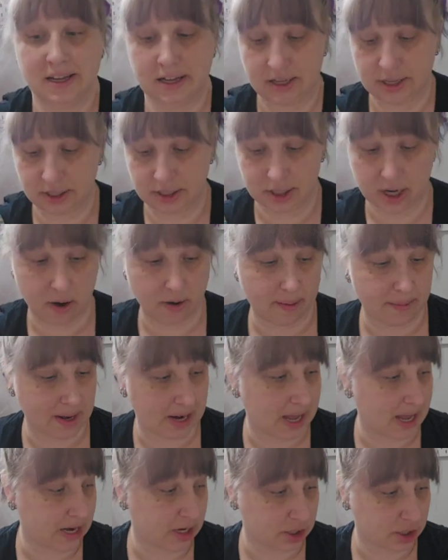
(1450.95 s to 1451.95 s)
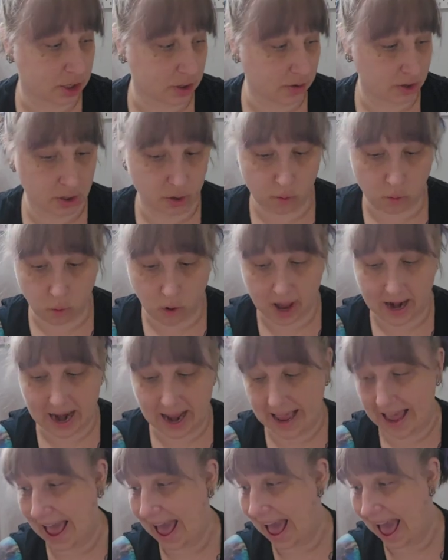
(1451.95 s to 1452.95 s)
So I'm going to kind of show you what
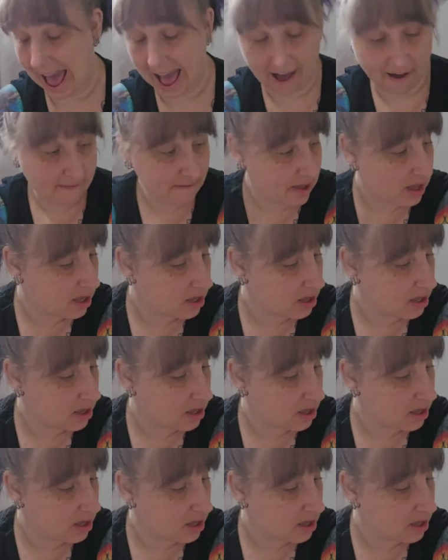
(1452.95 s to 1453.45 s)
I have.